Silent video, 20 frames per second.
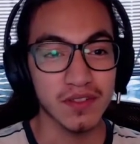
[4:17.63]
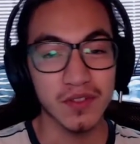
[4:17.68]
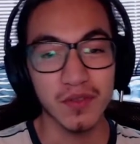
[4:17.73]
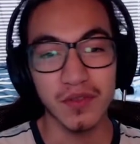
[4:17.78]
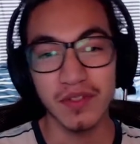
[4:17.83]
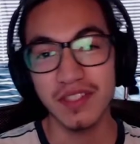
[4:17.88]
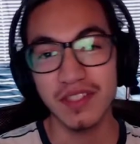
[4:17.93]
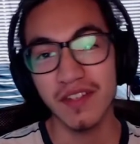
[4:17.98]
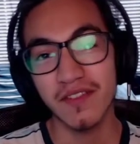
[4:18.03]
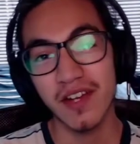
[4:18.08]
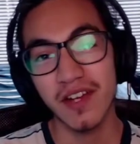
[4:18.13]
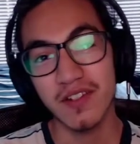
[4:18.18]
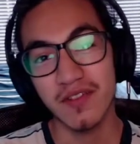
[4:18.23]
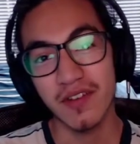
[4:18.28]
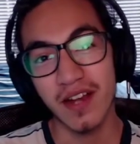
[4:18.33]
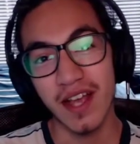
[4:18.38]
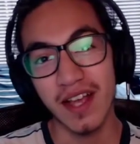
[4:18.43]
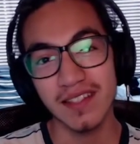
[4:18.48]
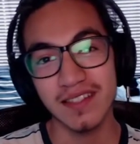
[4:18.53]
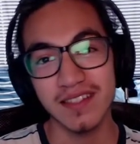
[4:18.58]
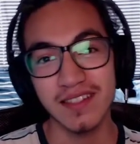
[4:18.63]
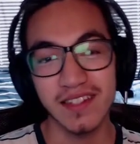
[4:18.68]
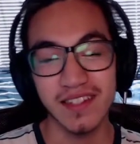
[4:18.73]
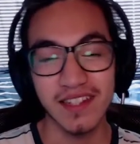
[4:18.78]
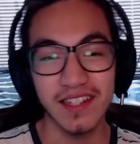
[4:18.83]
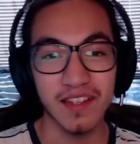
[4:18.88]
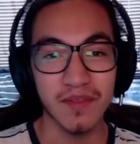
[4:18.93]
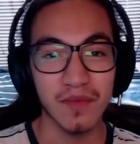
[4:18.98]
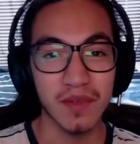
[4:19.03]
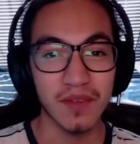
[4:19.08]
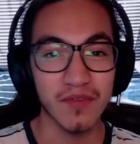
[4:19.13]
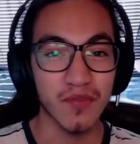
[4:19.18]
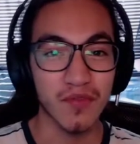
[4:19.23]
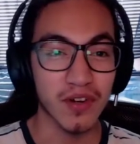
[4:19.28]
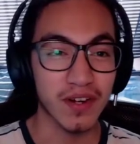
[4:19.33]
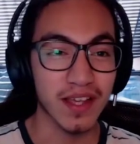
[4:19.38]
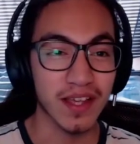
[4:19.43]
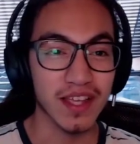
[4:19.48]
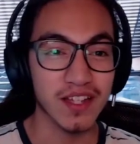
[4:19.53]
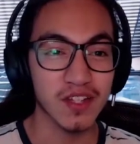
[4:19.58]
The 2700X is going to give me
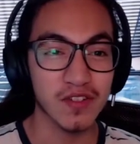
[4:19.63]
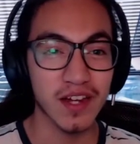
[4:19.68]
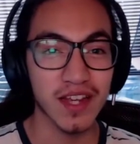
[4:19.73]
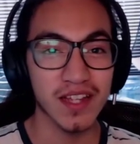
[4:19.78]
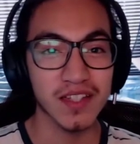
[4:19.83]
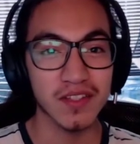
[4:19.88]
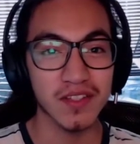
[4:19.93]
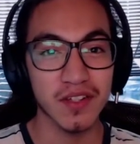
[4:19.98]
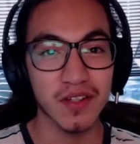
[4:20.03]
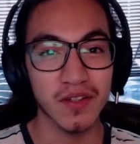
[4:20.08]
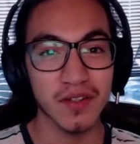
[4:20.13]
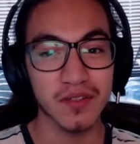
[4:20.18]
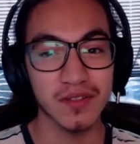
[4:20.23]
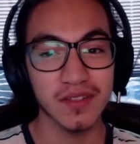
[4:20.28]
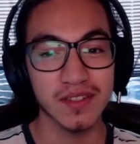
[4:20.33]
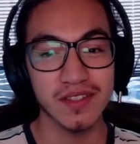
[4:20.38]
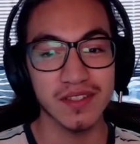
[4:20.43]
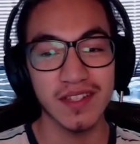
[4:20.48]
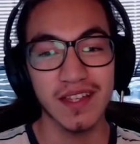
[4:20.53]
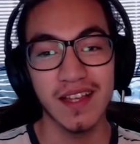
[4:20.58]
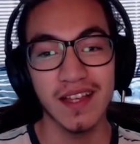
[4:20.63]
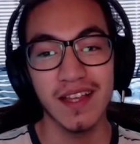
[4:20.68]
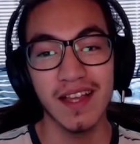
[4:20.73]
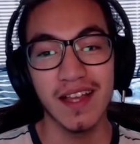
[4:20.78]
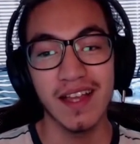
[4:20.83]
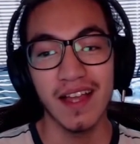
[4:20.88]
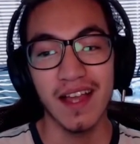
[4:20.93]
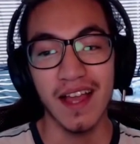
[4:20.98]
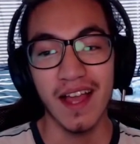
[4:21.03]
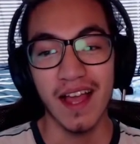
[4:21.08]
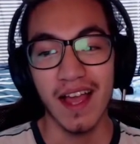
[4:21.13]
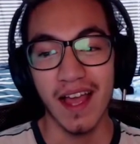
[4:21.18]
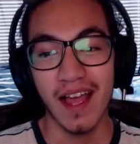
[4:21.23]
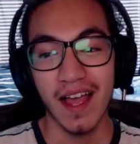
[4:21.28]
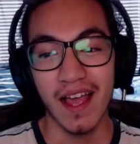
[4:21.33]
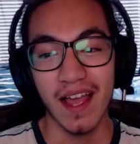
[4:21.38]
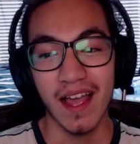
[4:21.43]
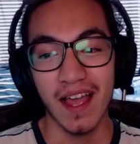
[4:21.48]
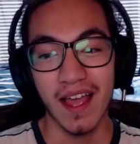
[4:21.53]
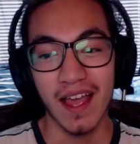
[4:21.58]
48 transcodes,
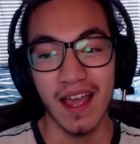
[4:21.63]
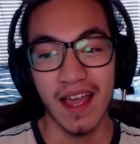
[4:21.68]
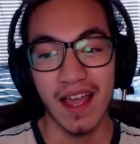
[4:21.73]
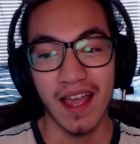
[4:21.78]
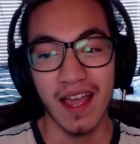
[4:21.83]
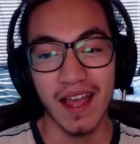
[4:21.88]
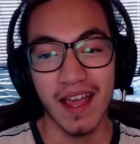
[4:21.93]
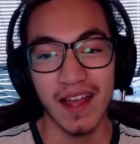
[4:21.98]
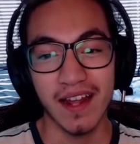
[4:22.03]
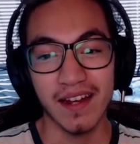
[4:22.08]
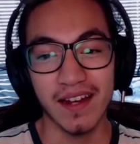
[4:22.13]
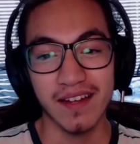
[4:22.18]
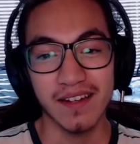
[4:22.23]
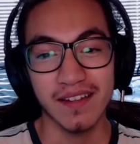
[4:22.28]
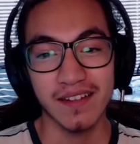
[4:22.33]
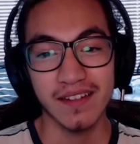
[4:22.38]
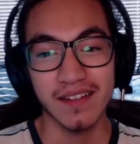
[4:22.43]
and